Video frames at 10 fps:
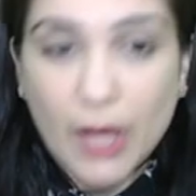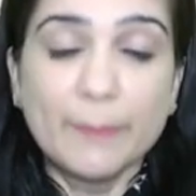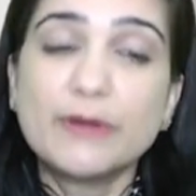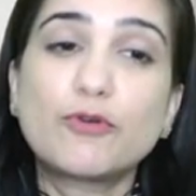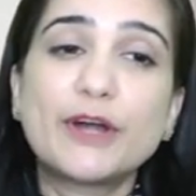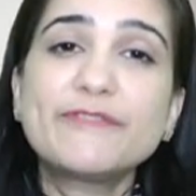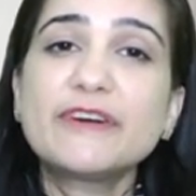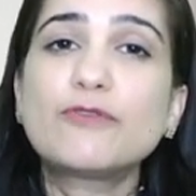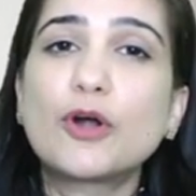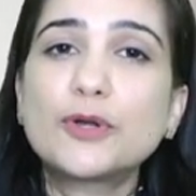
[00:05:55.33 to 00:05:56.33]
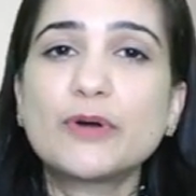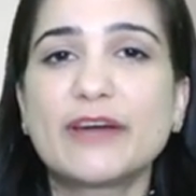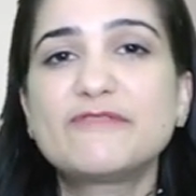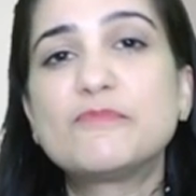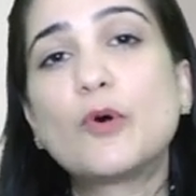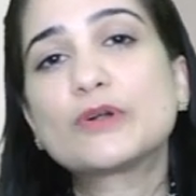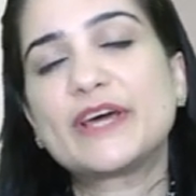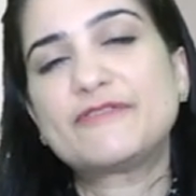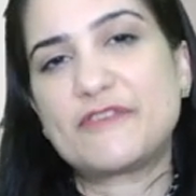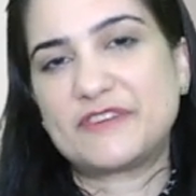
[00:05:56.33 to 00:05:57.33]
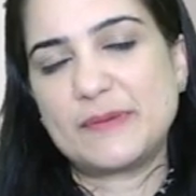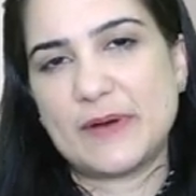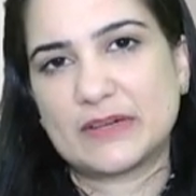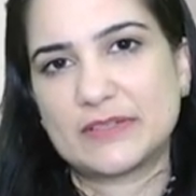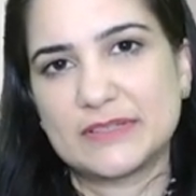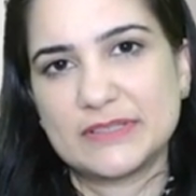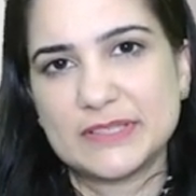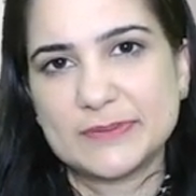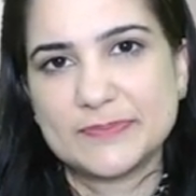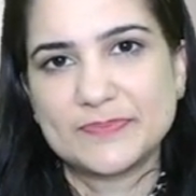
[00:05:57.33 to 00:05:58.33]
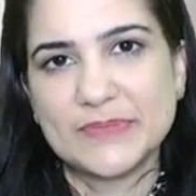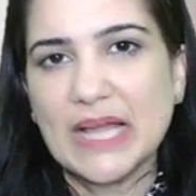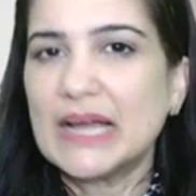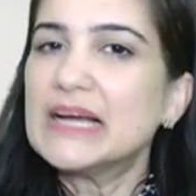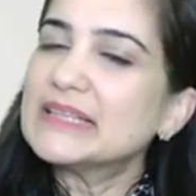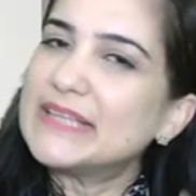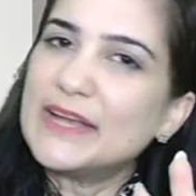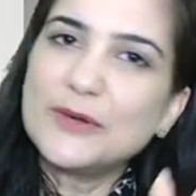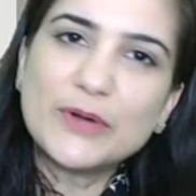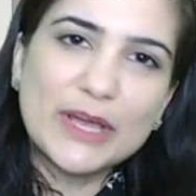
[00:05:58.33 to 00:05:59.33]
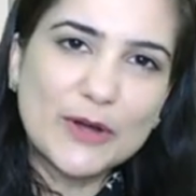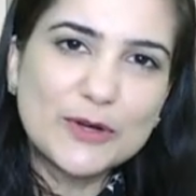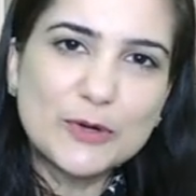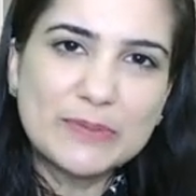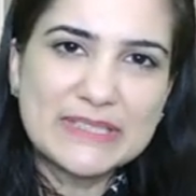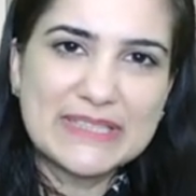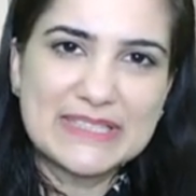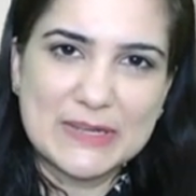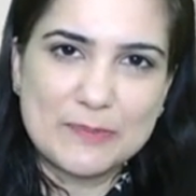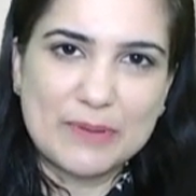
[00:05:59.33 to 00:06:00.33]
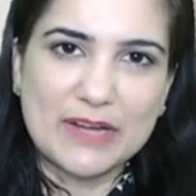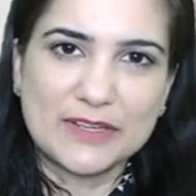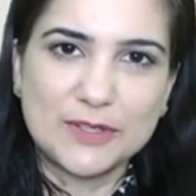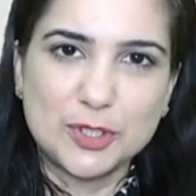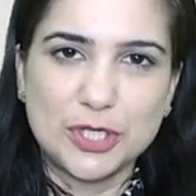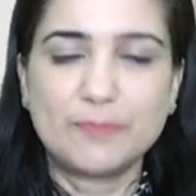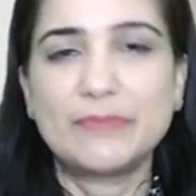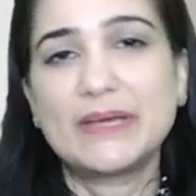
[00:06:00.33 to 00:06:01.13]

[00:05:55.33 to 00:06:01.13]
But what if I want to have more than 50 partners? Then you cannot do business in partnership.